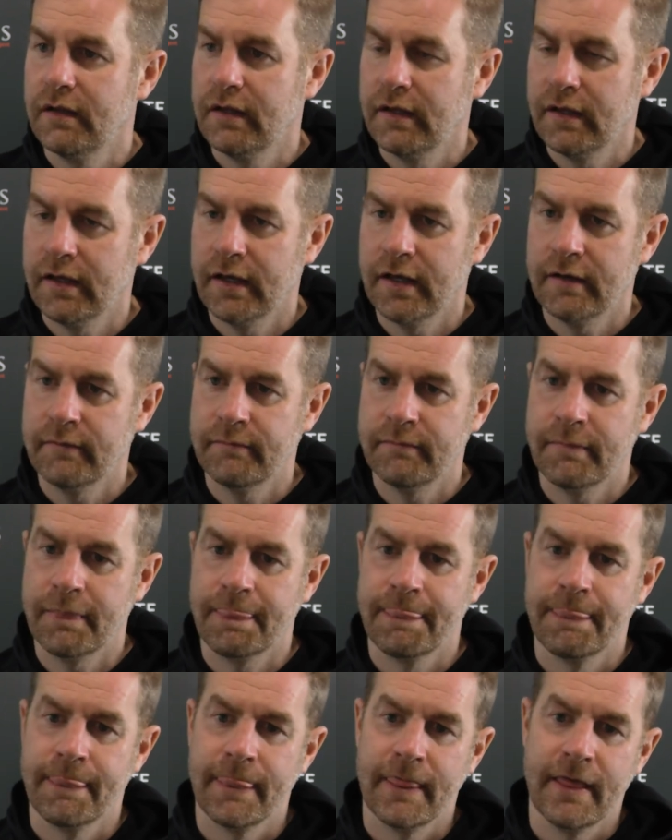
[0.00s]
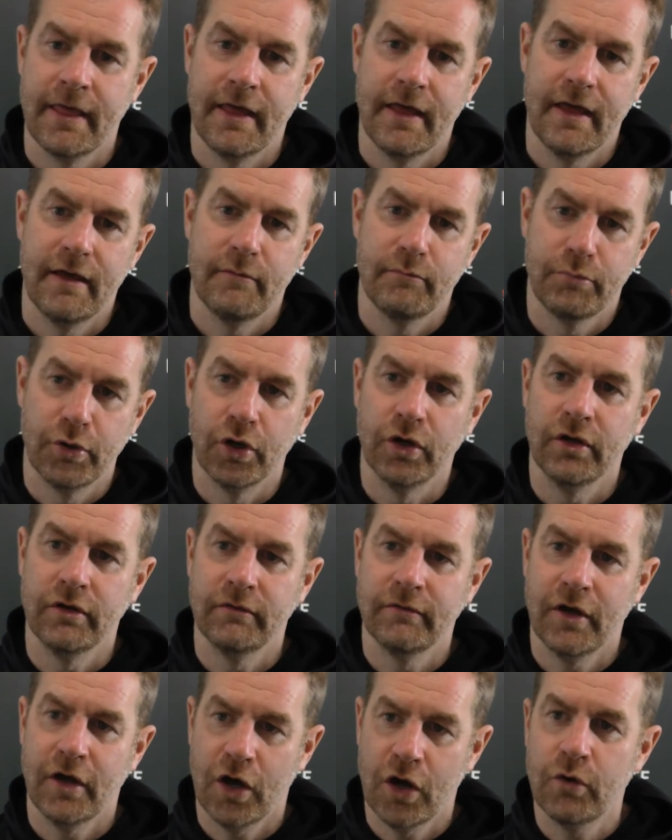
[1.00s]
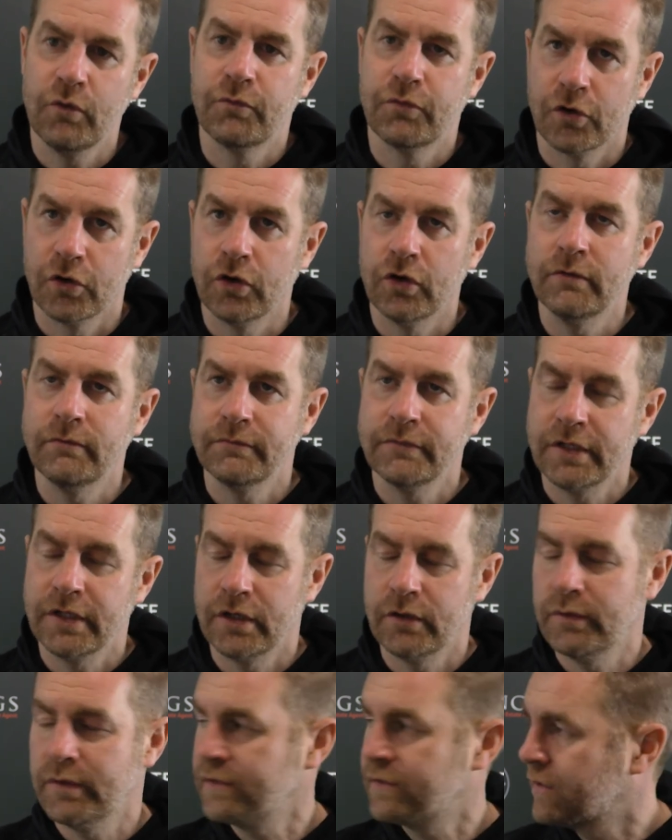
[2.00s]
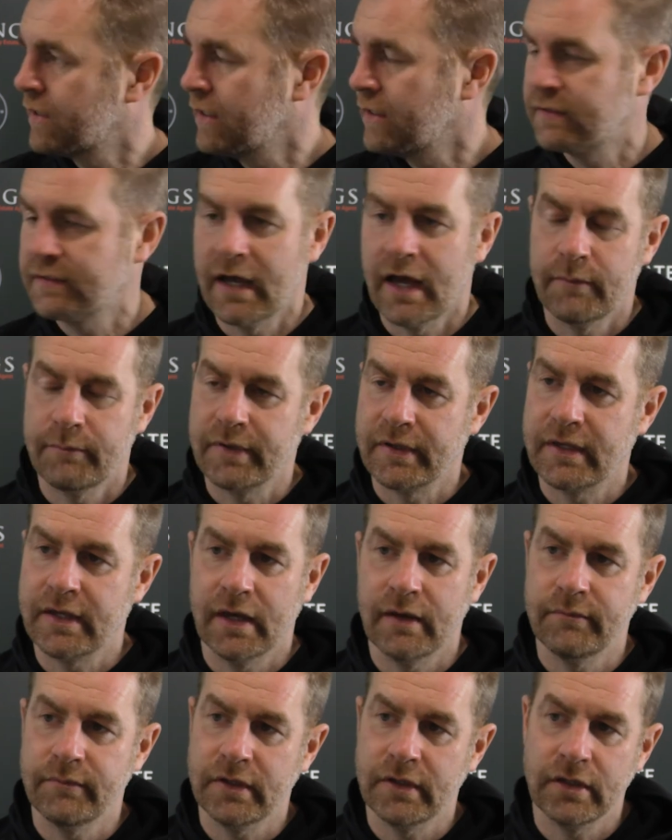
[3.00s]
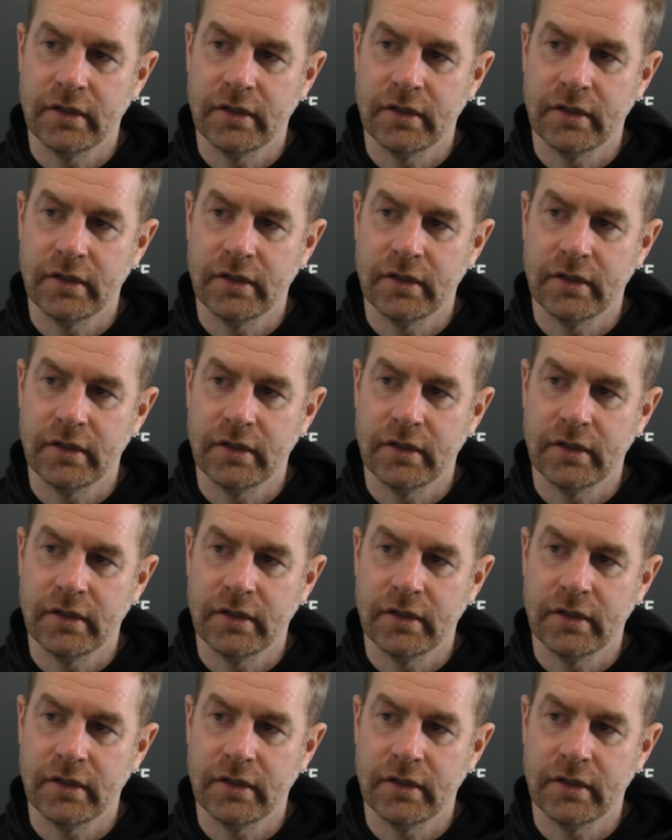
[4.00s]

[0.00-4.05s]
But overall, you know, it's a happy camp.